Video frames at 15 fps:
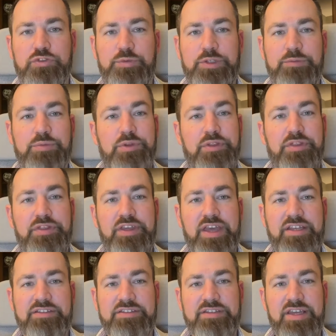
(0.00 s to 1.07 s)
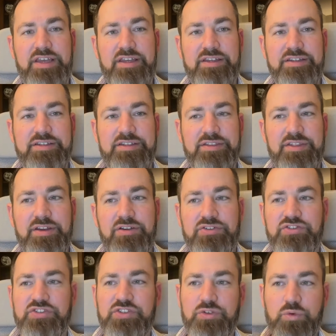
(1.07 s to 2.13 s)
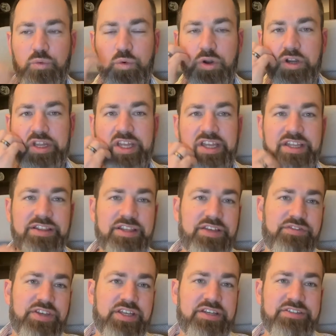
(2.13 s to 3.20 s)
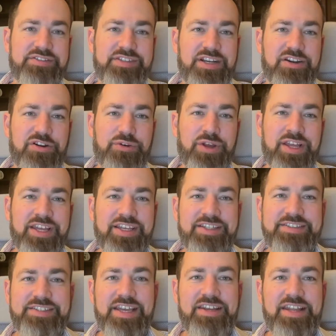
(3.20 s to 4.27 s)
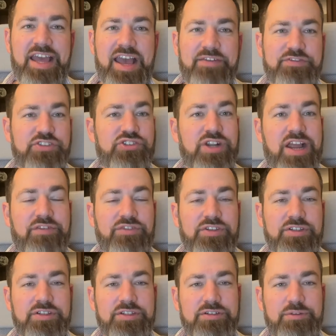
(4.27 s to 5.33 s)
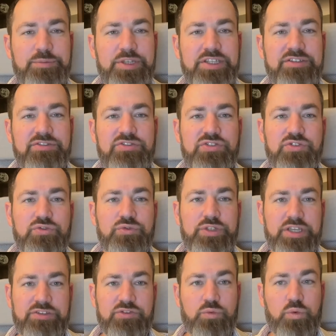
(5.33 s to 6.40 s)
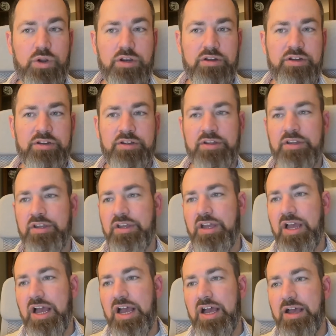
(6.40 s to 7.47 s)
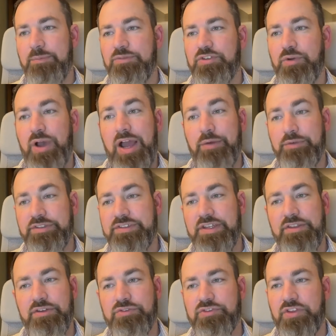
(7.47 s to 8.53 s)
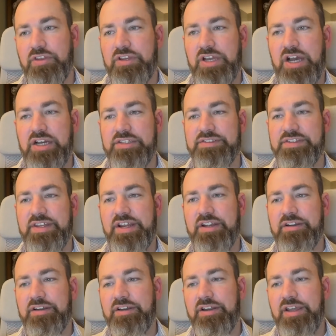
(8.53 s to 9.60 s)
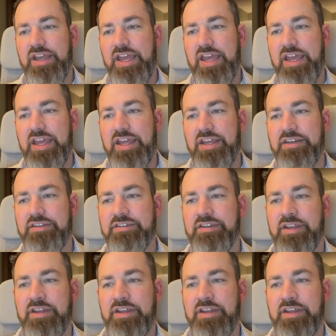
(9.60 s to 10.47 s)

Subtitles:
people that are still working and living in Estero tend to have to travel a little bit to get to work. So I would say those are the cons there. And